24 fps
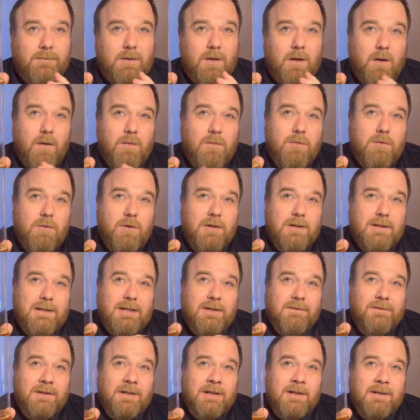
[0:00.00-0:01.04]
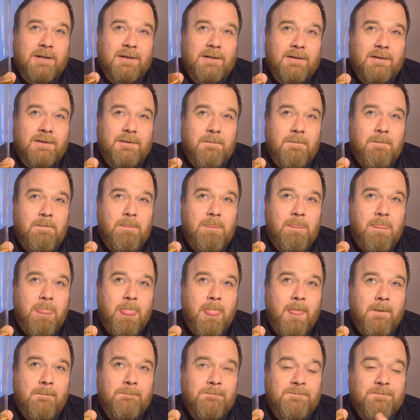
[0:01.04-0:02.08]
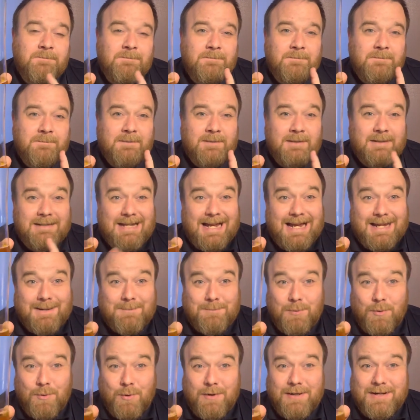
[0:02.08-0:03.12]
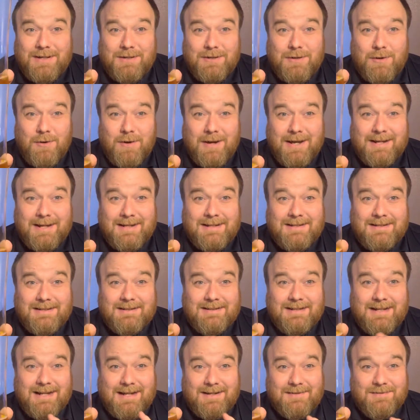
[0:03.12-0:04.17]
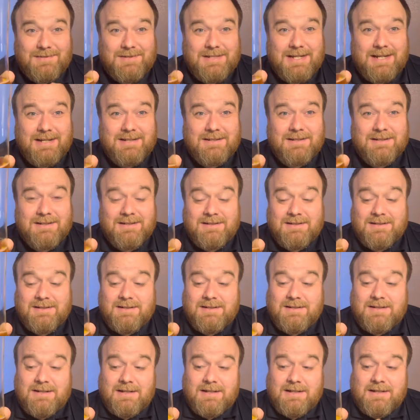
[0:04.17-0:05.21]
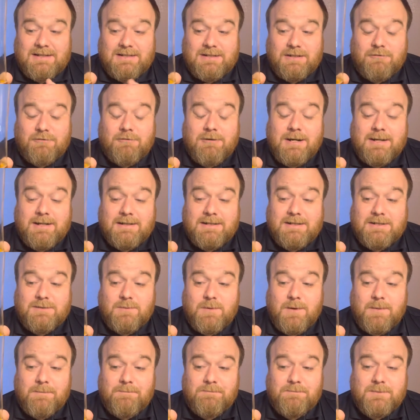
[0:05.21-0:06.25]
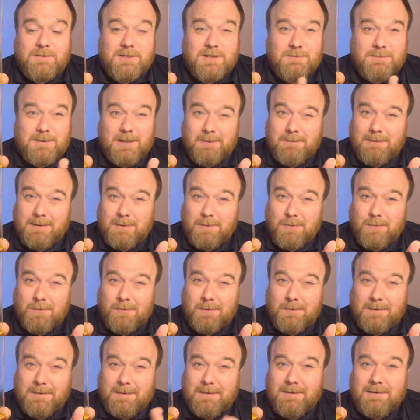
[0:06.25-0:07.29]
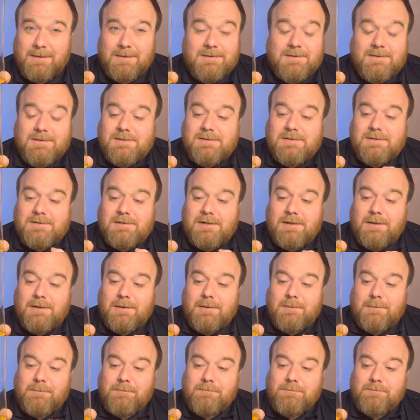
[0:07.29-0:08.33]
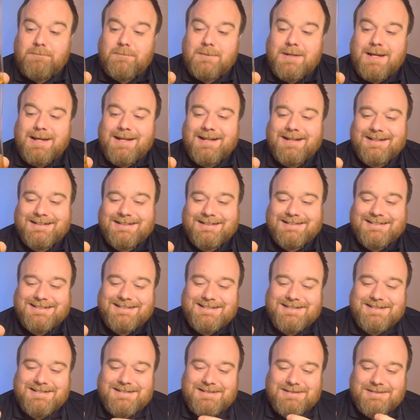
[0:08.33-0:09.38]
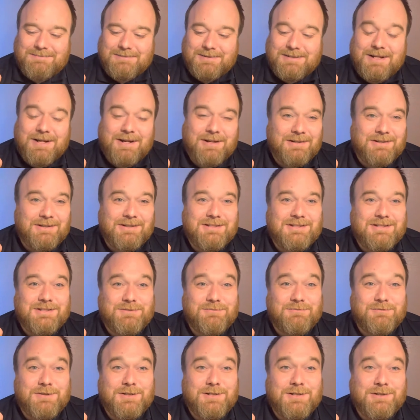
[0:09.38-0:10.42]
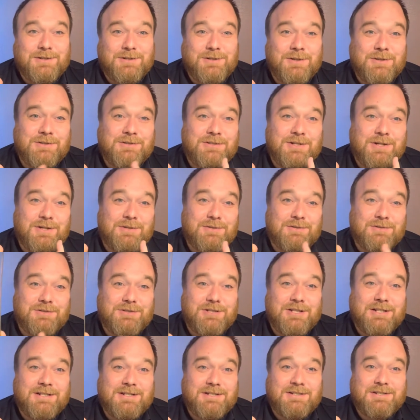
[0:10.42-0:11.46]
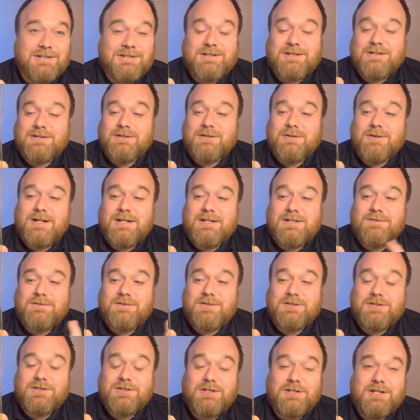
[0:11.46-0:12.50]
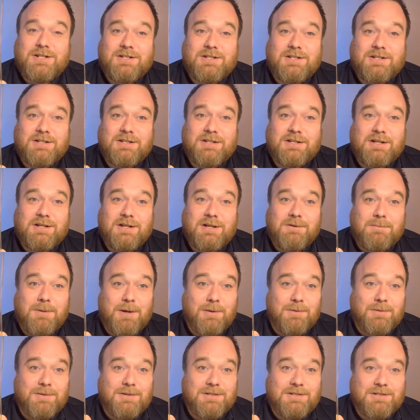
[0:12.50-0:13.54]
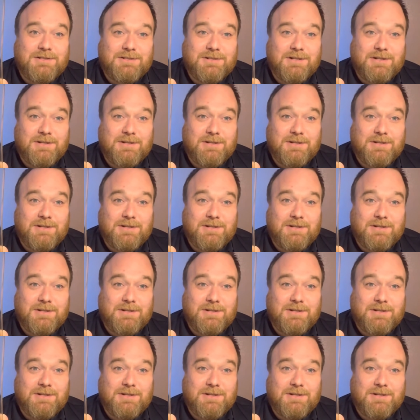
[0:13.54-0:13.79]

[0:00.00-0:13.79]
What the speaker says: I'm going to give it an 8.9 out of 10. Yeah, it's a cracker, this one. Just being a bit awkward there. but no, this is really good. So cheers, guys, for suggesting the Polish...